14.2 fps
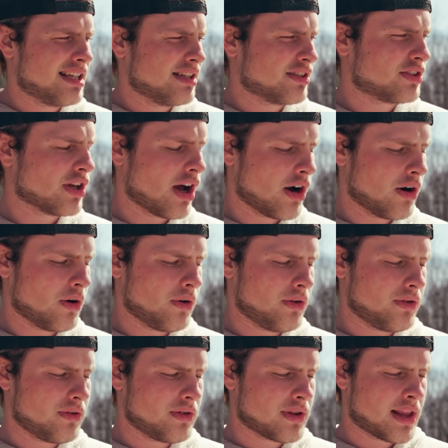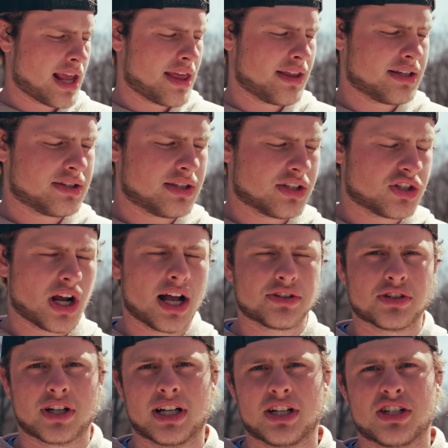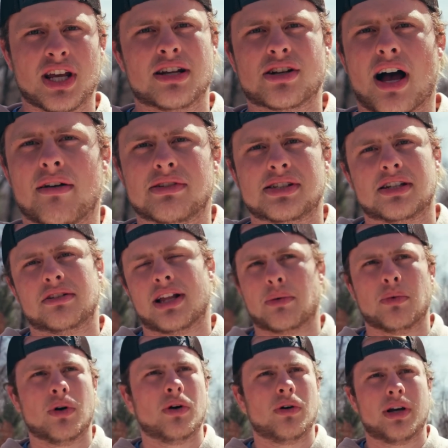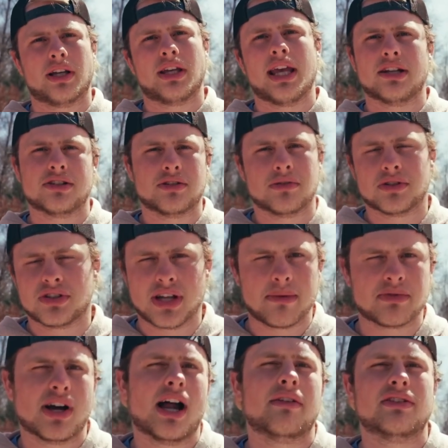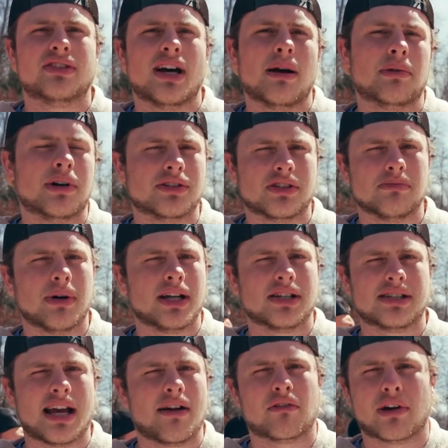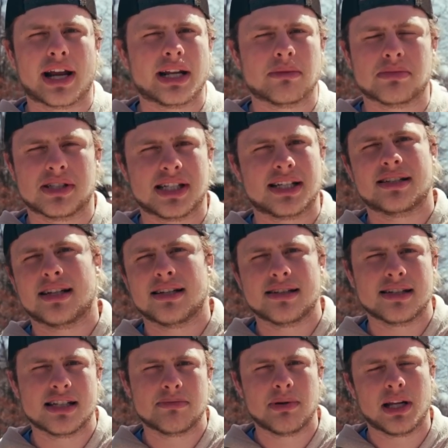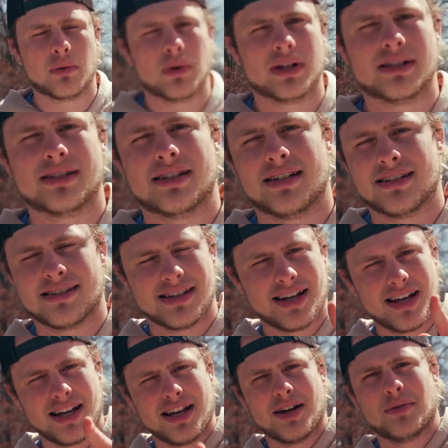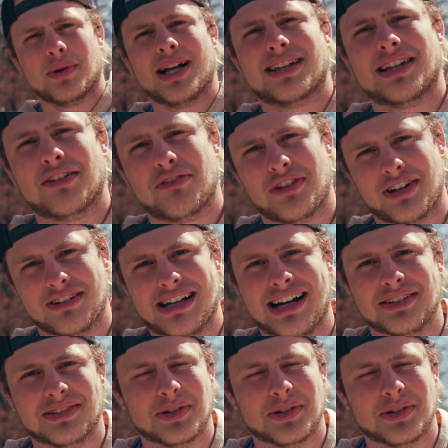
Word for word: So, and the shots are gonna change. Obviously, you're like, well, it can't just do the same shot every time, or else you might just have random 16 seeds beating 1 seeds. We got that figured out.